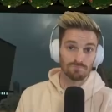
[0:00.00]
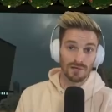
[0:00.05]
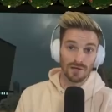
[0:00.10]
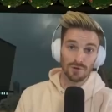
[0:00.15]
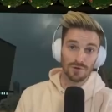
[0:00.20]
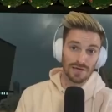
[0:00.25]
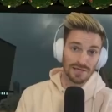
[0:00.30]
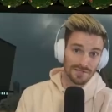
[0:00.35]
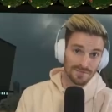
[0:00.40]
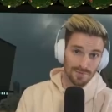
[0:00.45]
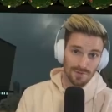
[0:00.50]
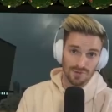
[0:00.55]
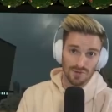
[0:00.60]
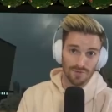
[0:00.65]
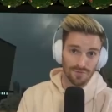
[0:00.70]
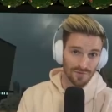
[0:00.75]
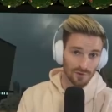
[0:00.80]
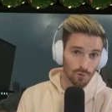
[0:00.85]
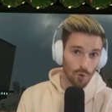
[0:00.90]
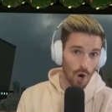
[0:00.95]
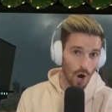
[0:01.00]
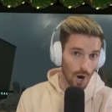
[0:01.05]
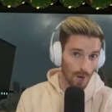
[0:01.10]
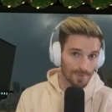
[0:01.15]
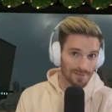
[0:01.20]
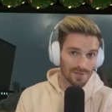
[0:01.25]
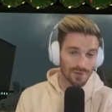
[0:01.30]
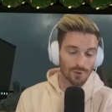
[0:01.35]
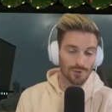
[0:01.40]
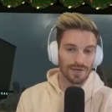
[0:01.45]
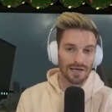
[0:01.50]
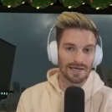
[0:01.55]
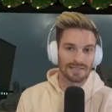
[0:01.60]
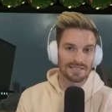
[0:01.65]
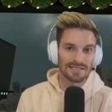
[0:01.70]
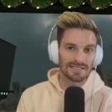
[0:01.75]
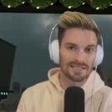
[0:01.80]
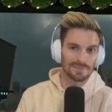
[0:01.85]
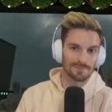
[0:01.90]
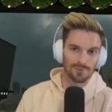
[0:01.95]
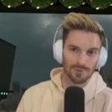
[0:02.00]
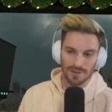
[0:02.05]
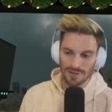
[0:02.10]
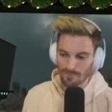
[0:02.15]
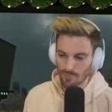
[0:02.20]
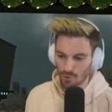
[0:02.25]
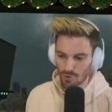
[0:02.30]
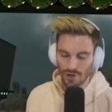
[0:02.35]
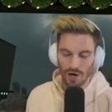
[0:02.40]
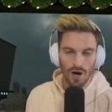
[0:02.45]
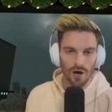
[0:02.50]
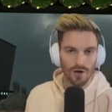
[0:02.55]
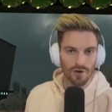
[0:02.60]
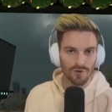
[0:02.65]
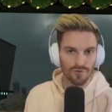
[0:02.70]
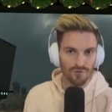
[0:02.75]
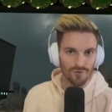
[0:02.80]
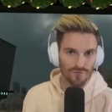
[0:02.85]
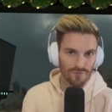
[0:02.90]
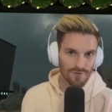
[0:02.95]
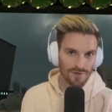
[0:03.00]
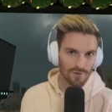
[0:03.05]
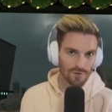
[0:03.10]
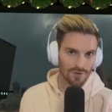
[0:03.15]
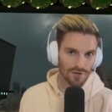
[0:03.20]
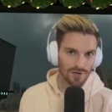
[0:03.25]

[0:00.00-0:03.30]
Now, yes, there's a few optional cases to play more on reveal